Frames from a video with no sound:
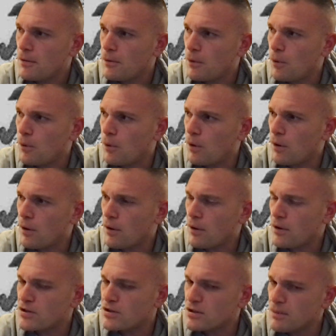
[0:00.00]

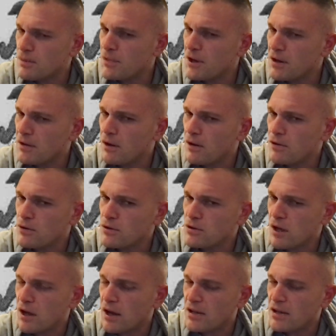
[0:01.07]
or something along those
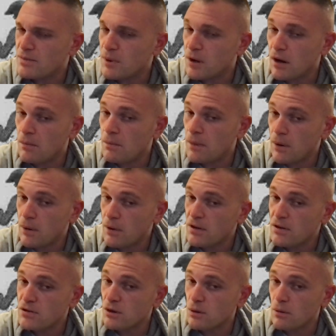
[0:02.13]
lines. But
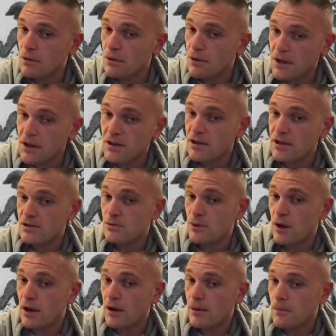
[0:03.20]
Americans don't think this
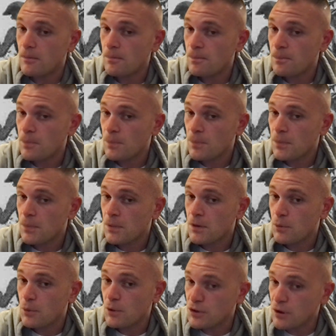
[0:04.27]
way.
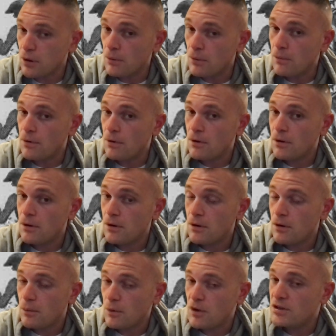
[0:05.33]
We don't.
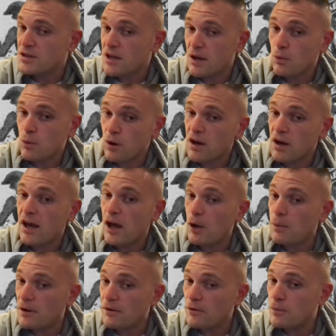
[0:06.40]
We say we're going to
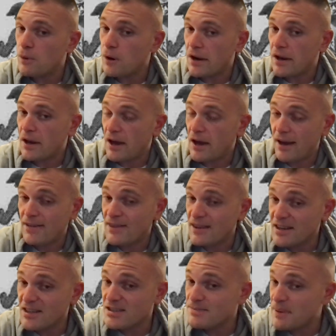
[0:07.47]
help everybody at the
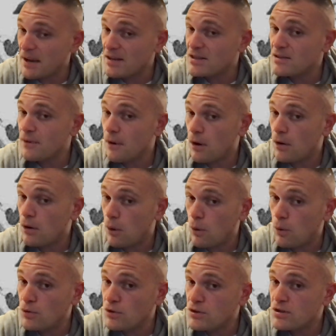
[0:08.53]
expense of our
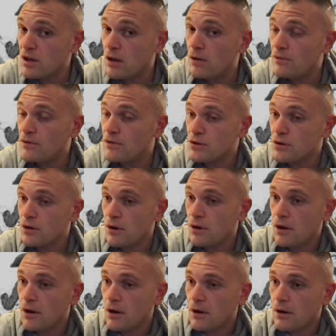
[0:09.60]
own selves.
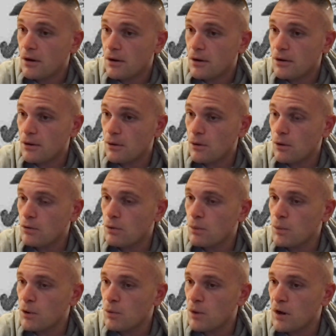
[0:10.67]
Look
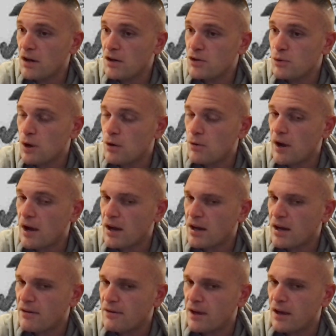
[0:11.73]
when we went into Iraq
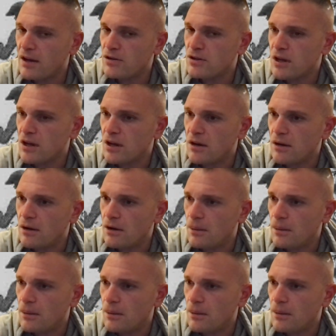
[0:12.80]
and Afghanistan.